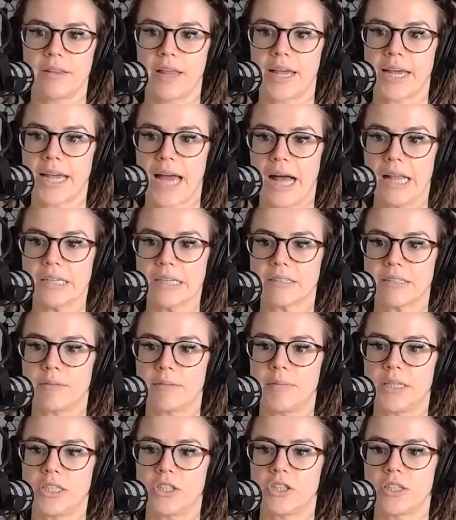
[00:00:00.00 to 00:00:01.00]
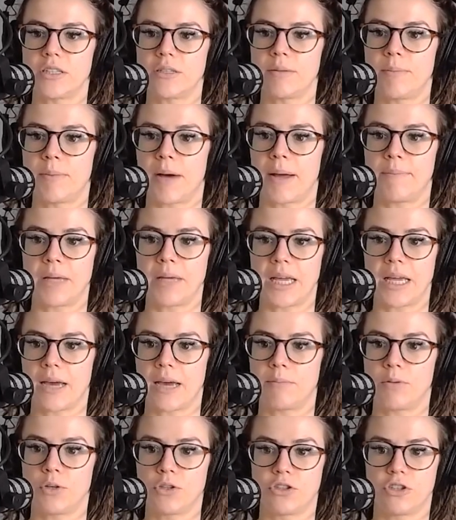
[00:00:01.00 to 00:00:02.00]
like Alex had mentioned, but being
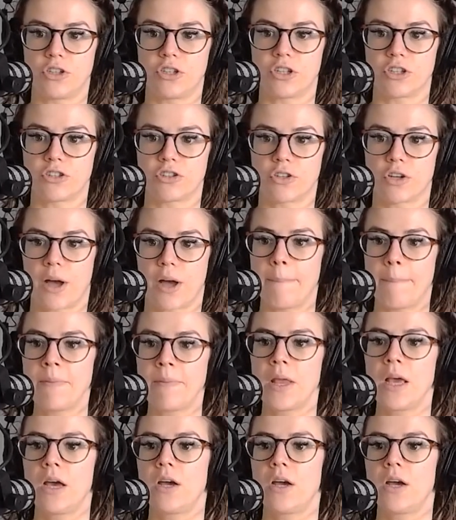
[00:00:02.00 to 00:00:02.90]
able to just look up